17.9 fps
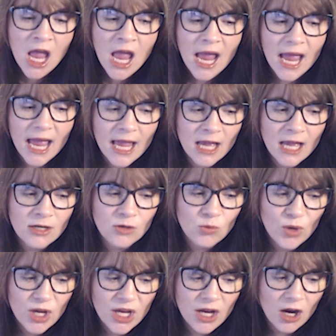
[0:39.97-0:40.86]
and
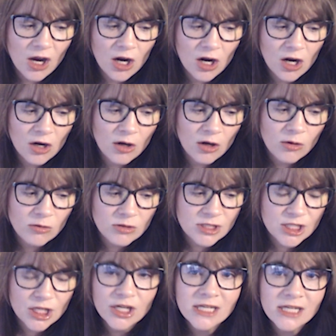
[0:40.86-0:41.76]
we are
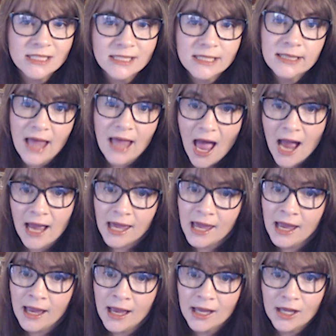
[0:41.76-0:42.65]
seriously
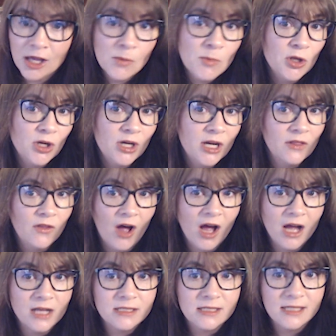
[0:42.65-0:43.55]
lacking community lots